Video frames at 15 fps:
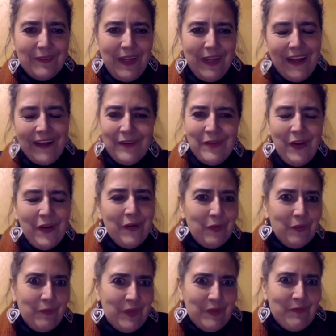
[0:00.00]
I don't
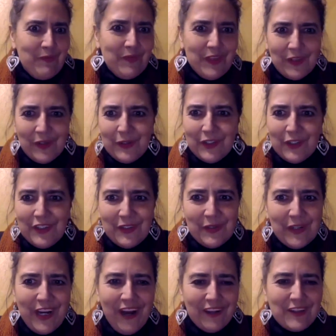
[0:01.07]
know,
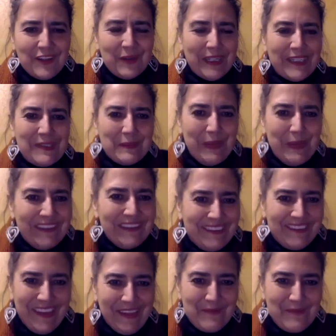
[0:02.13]
you got to experience it.